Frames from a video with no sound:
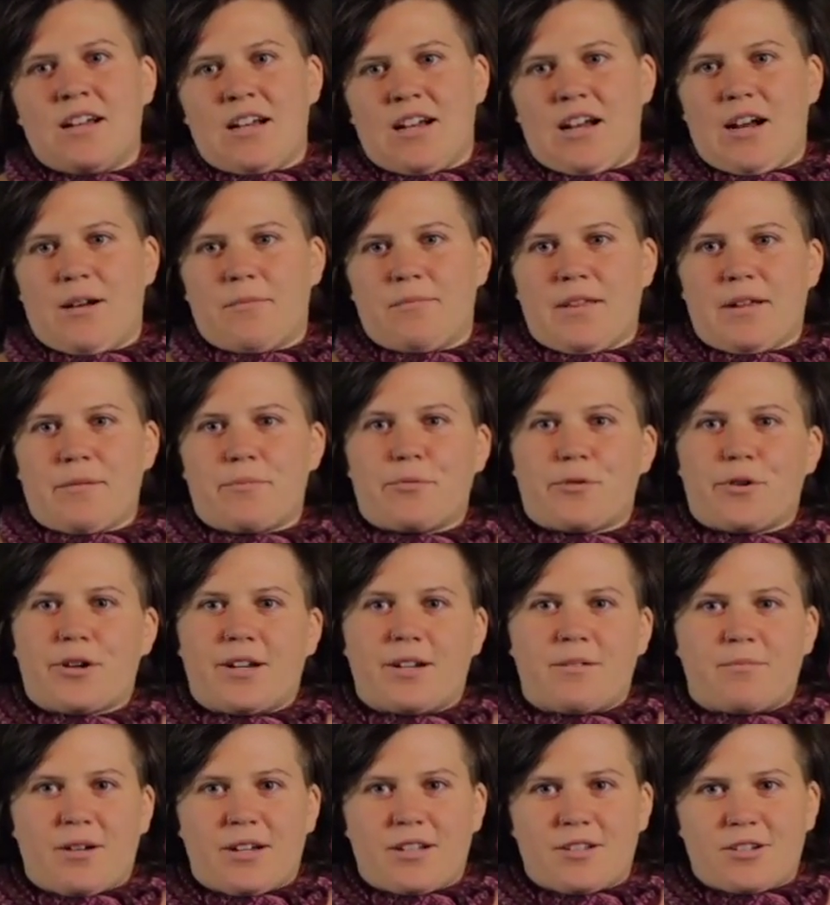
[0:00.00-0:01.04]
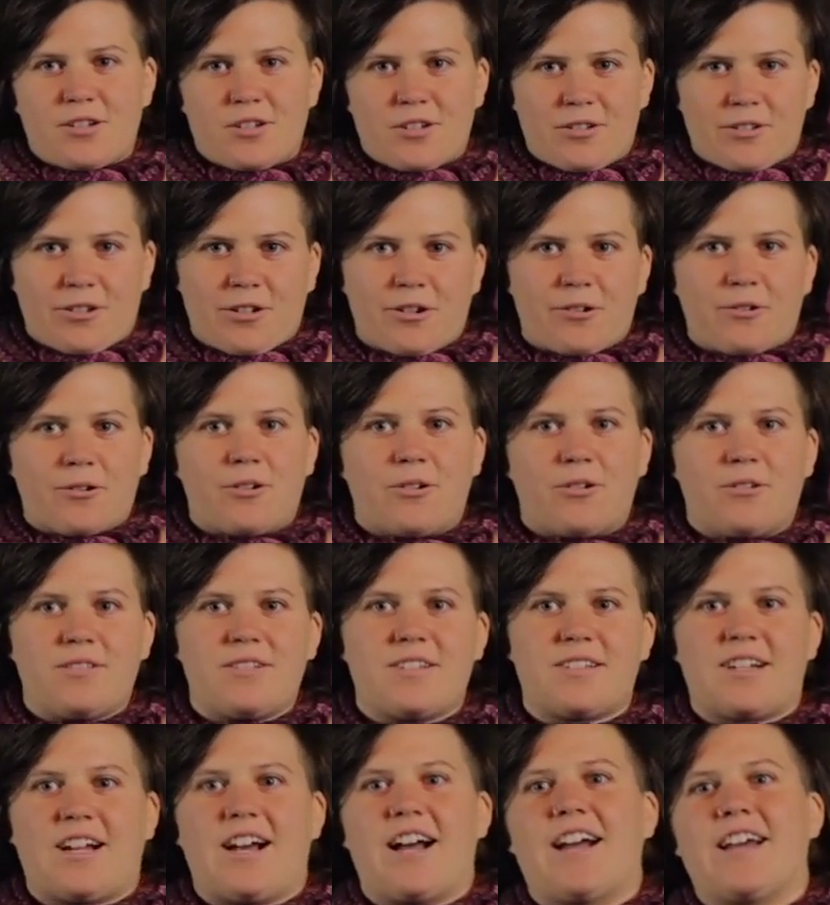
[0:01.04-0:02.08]
Um, they pretty much, you know, hold
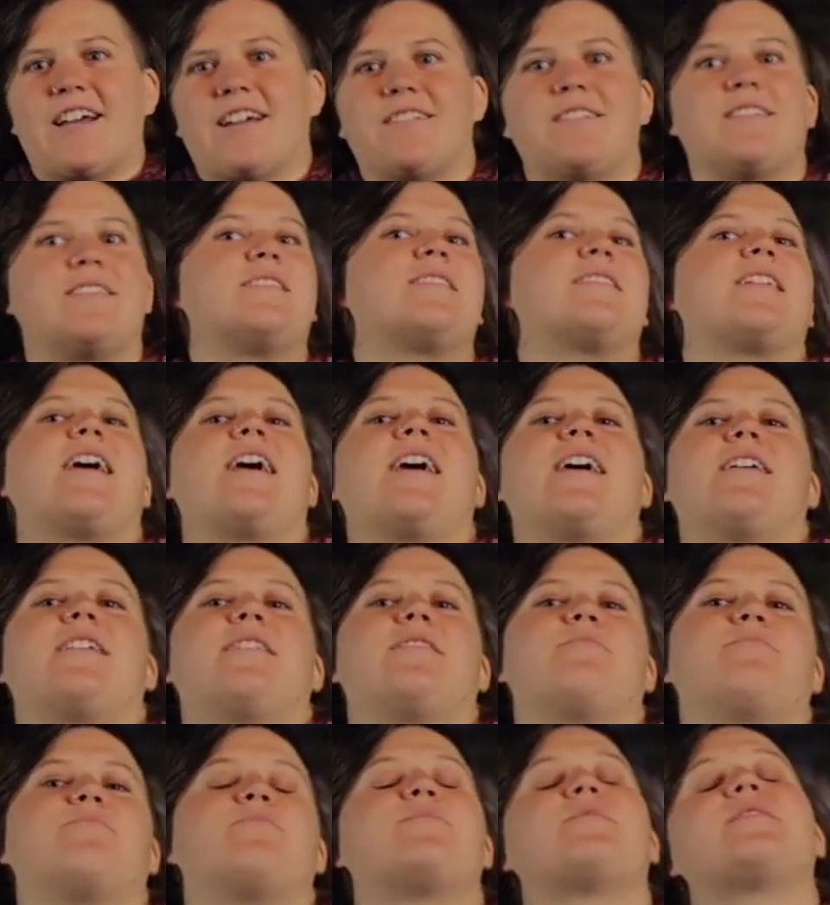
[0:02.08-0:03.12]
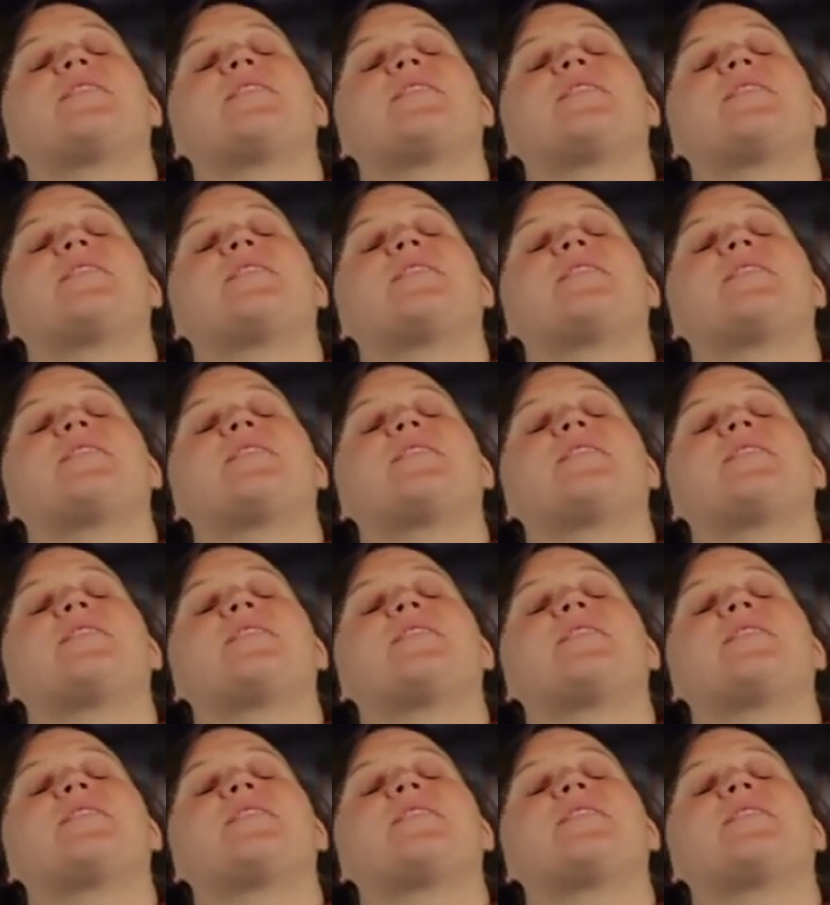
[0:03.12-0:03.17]
signs and